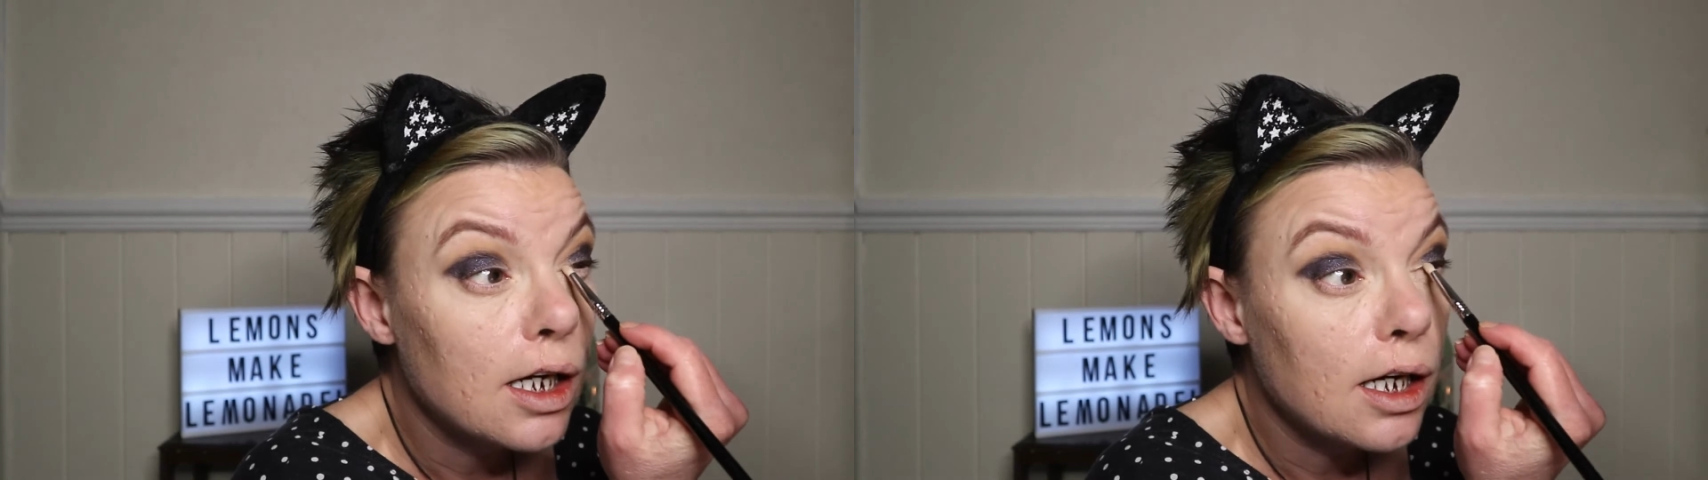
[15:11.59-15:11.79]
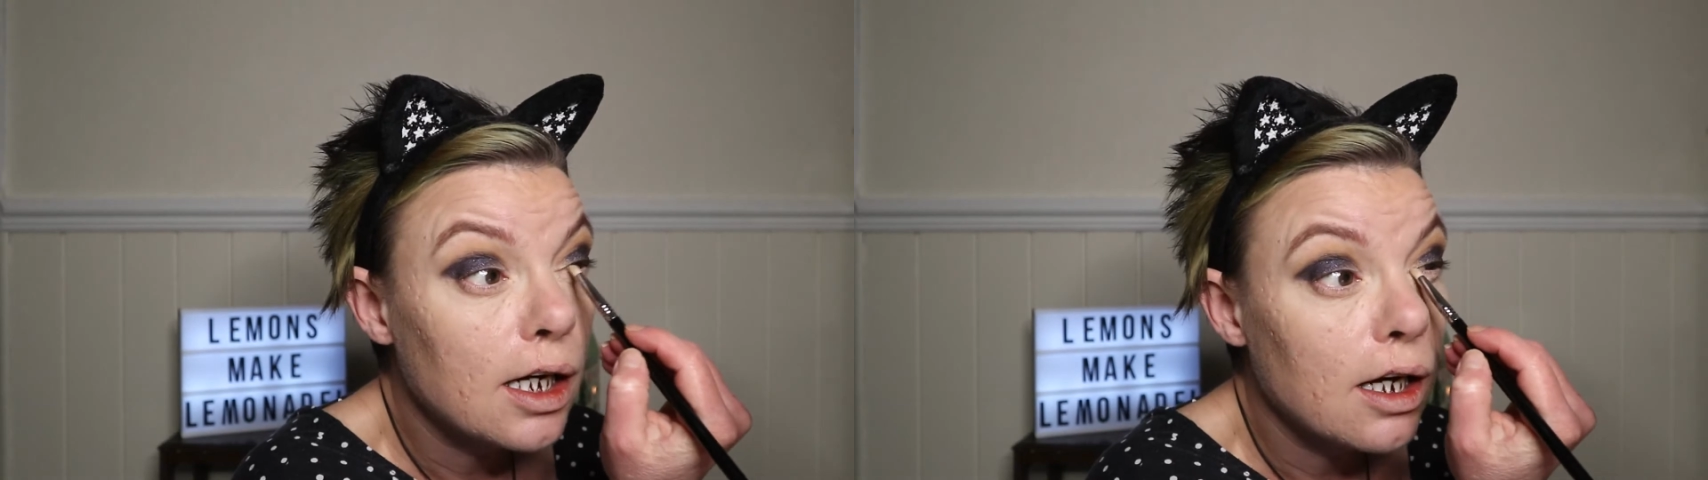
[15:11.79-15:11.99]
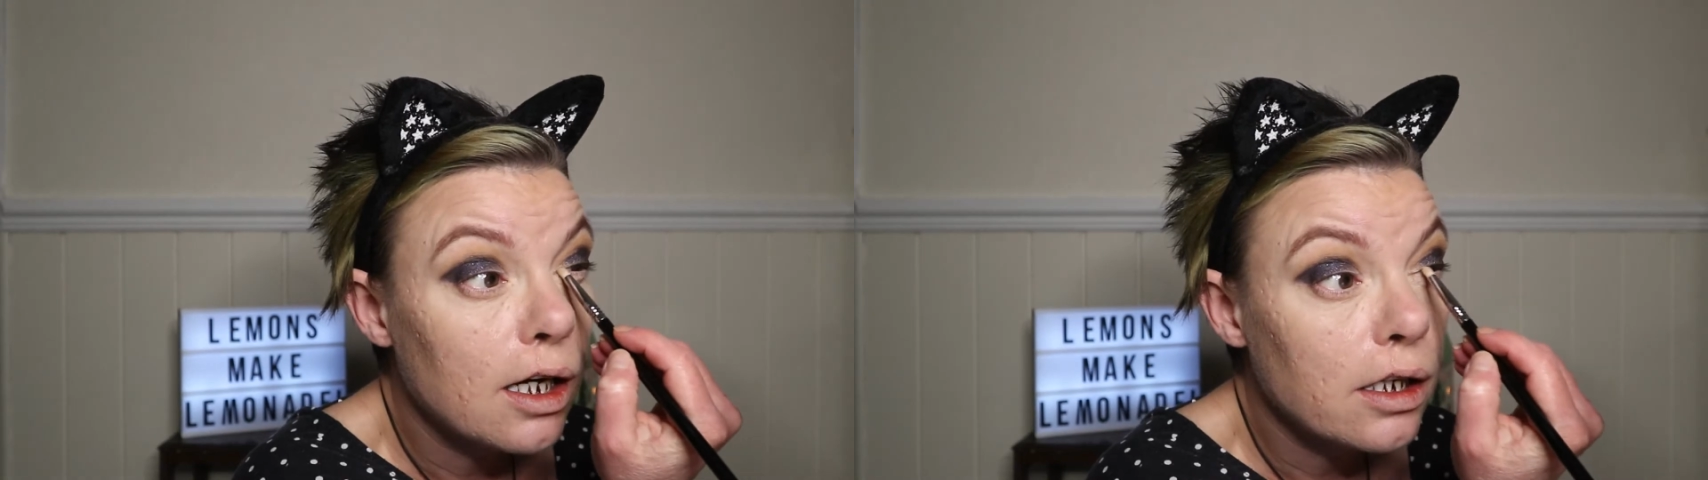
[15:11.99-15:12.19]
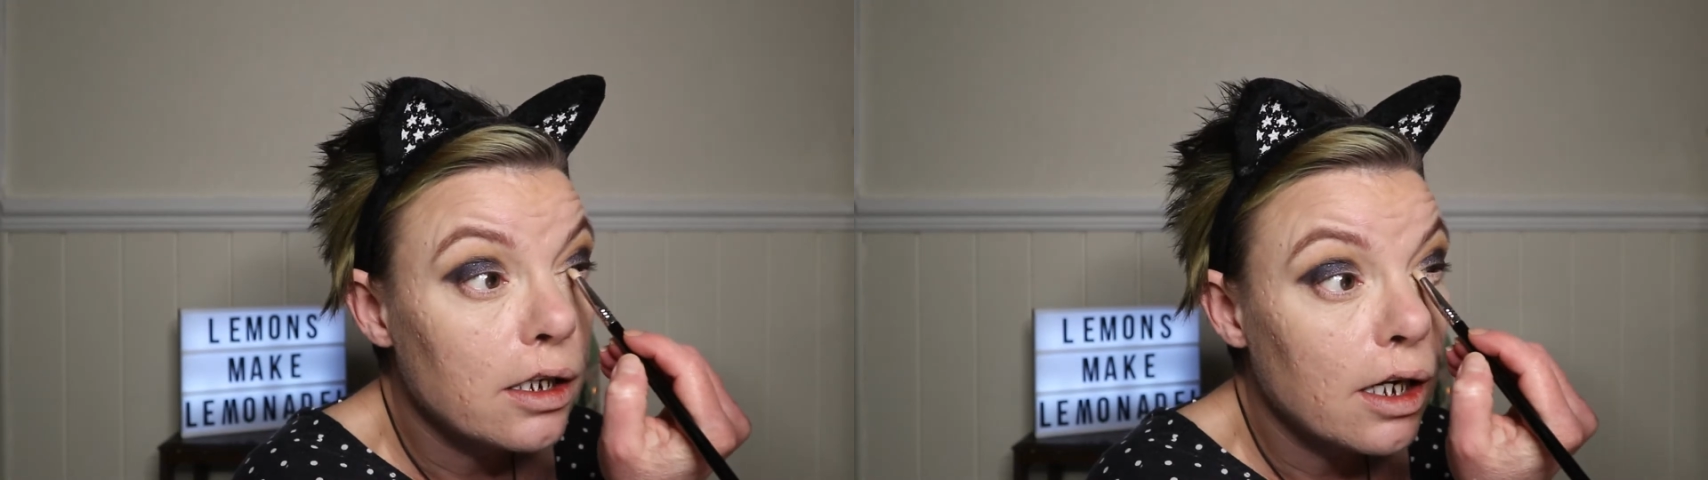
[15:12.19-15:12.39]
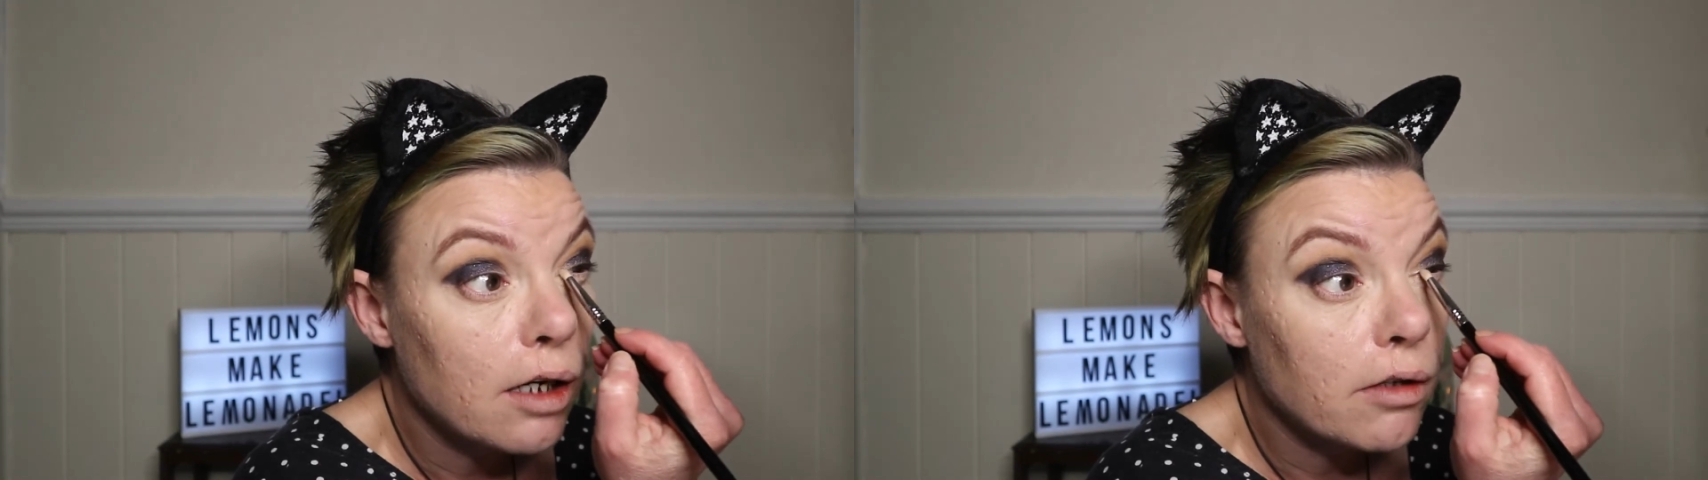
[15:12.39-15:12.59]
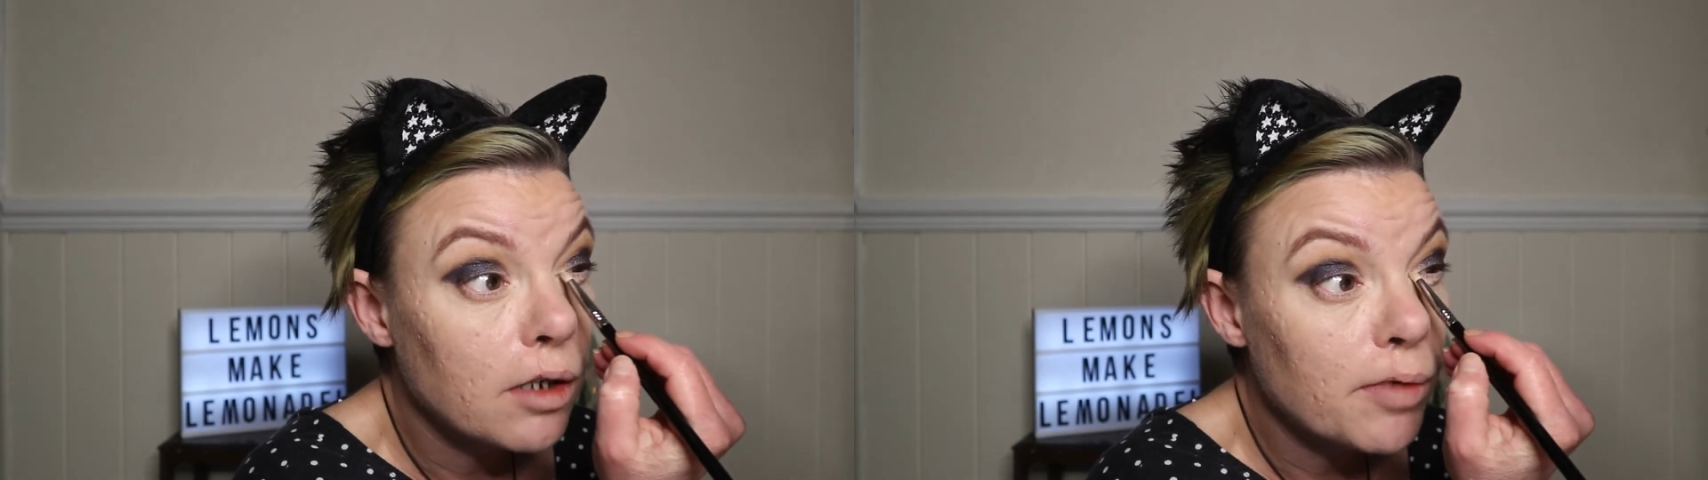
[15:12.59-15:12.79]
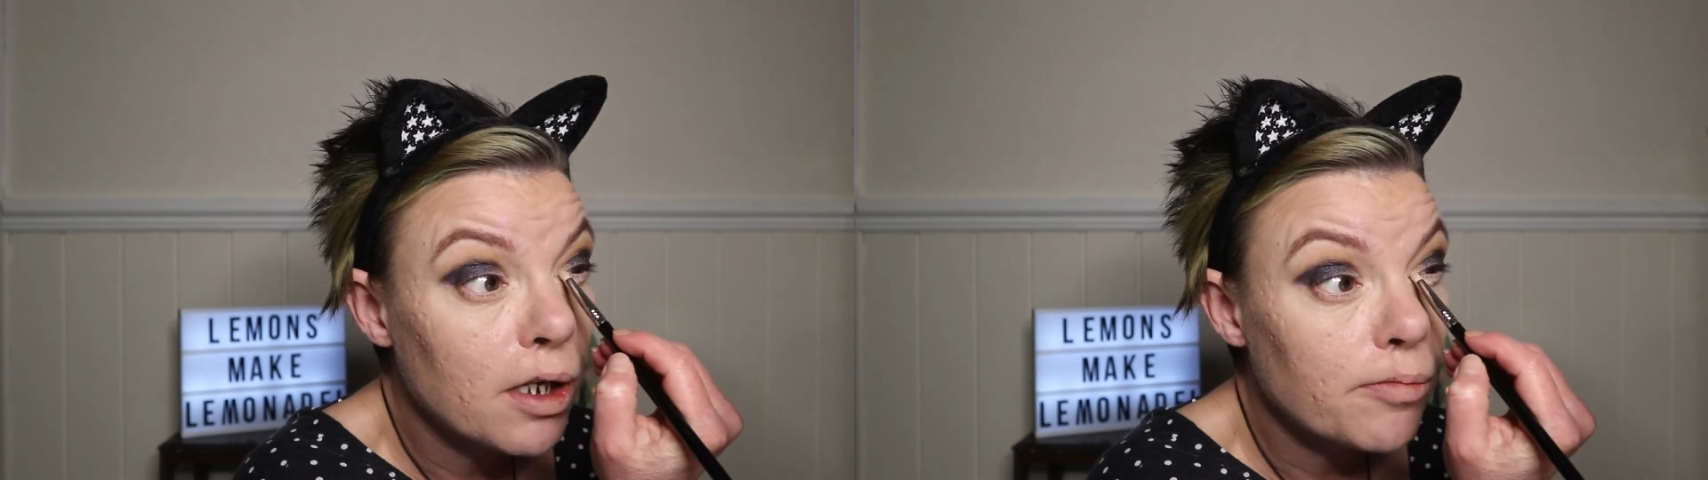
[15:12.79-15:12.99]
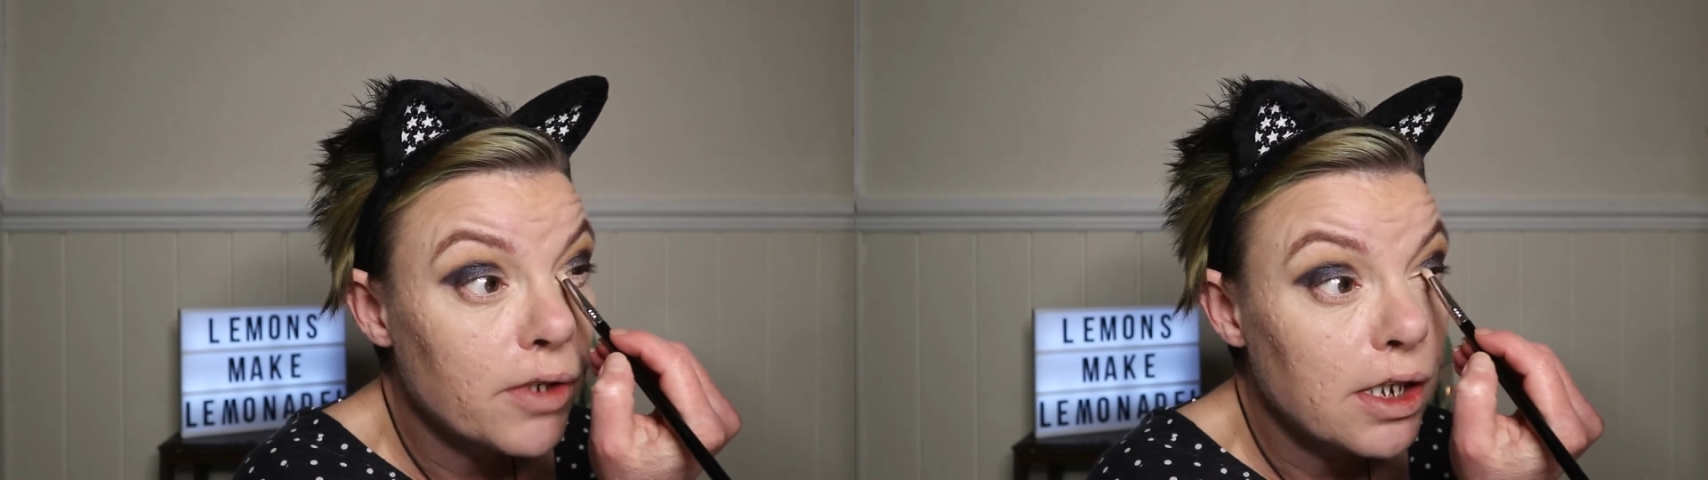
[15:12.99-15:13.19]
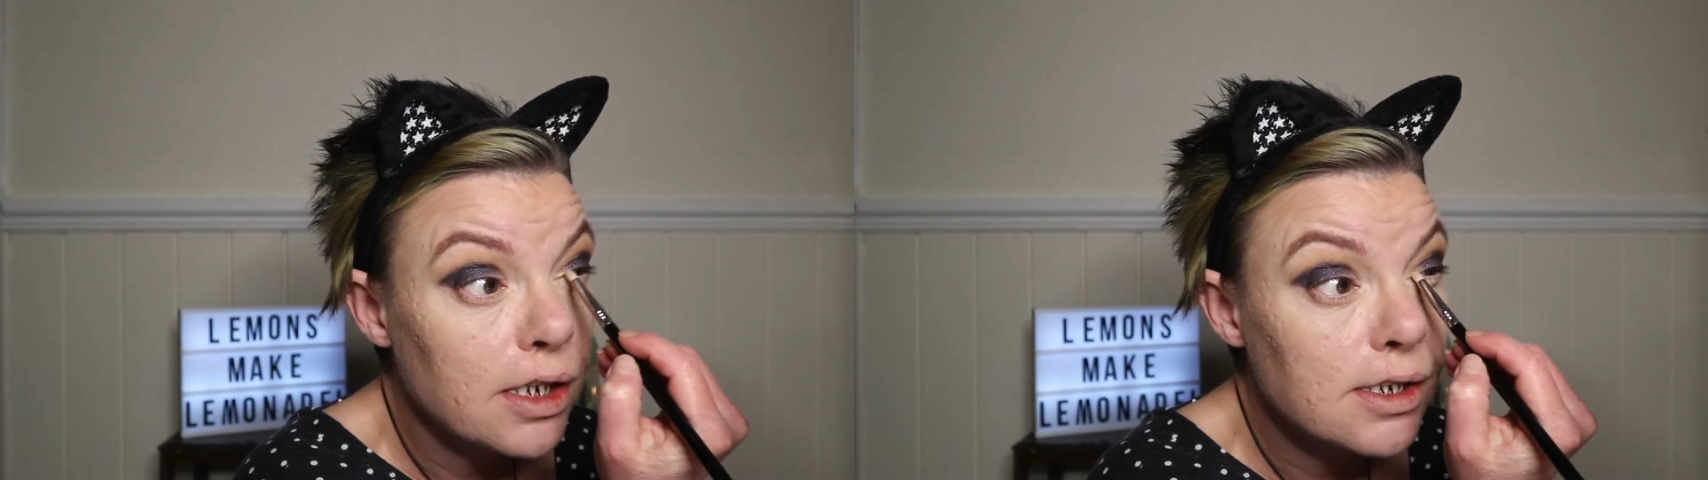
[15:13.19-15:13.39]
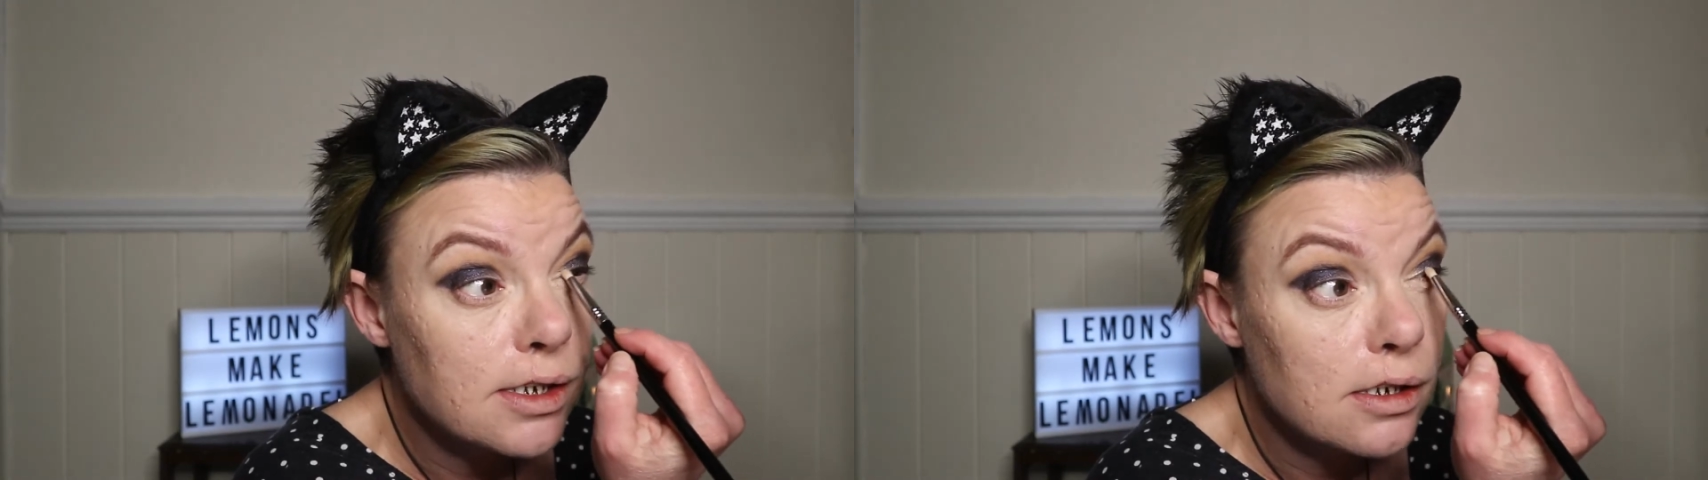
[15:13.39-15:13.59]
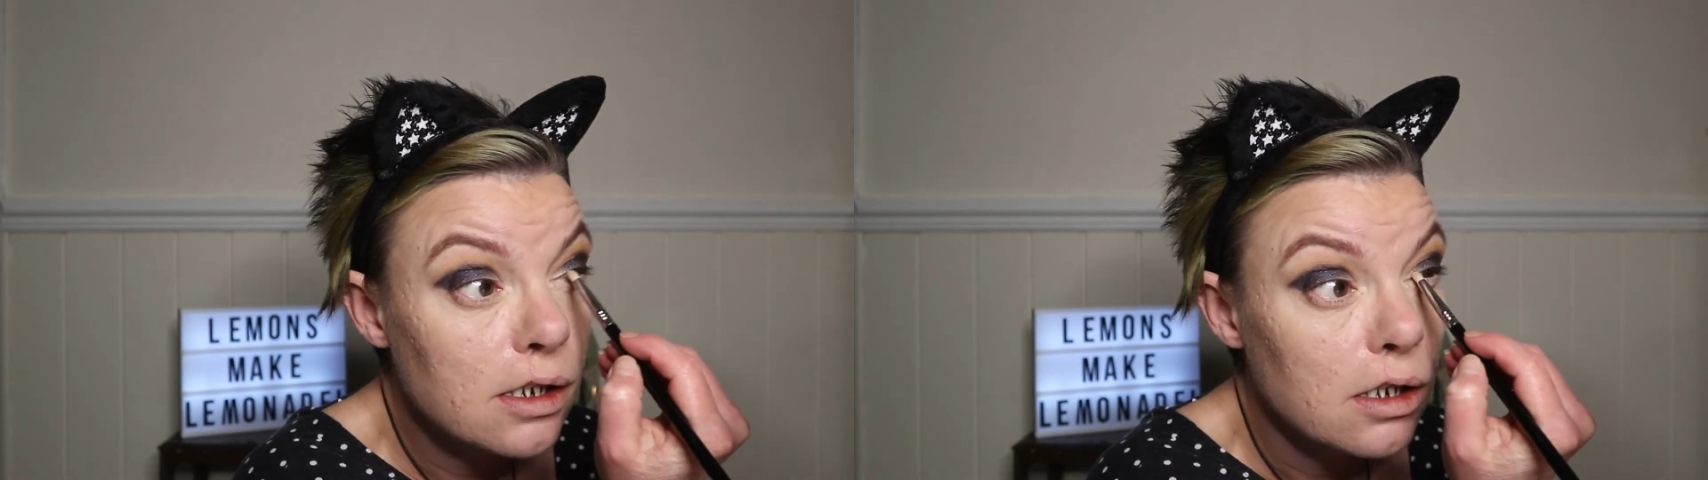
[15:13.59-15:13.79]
and I'm going to pop this